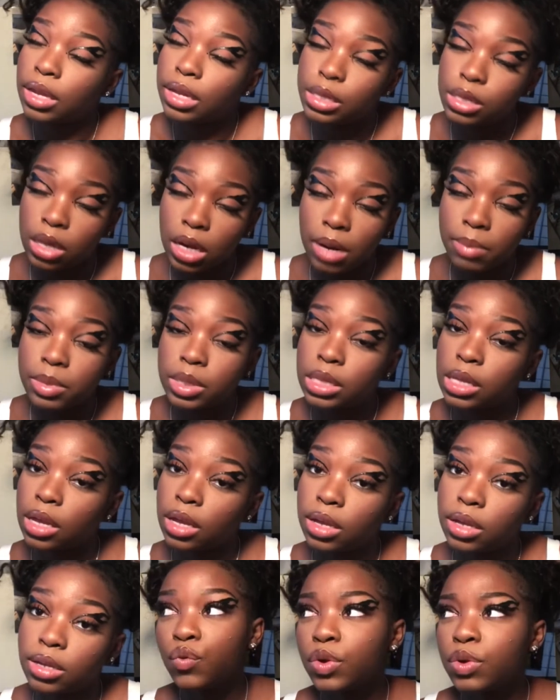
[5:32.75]
That's all I'm gonna
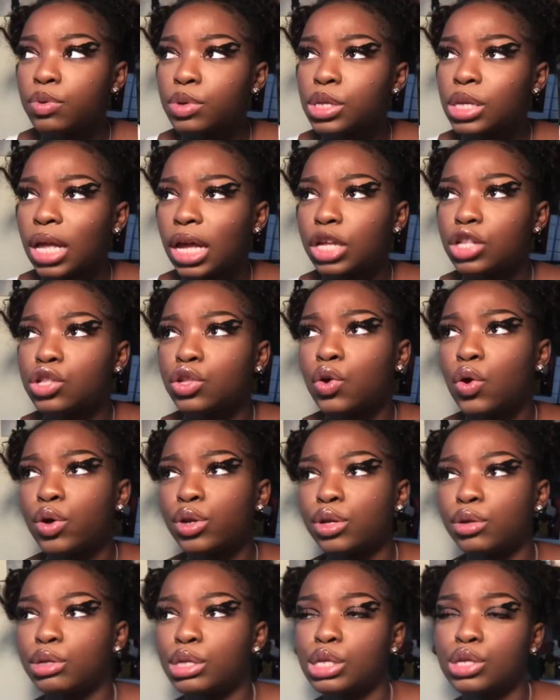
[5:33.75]
say. We was like
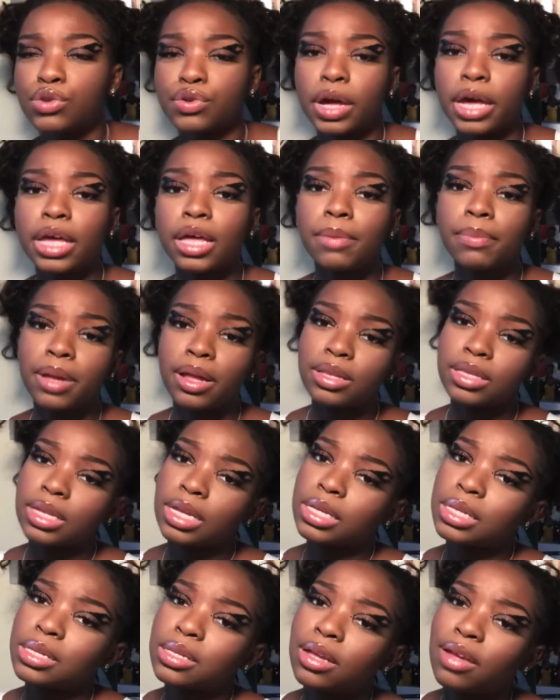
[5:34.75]
going on strike about
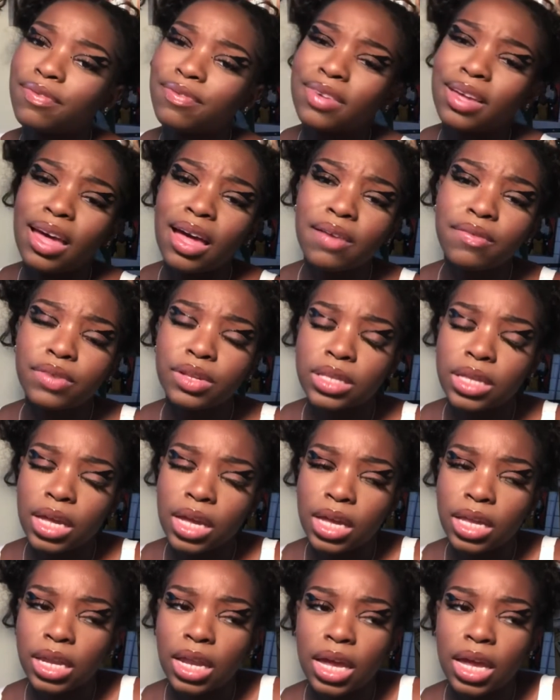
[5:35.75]
that stuff and everything.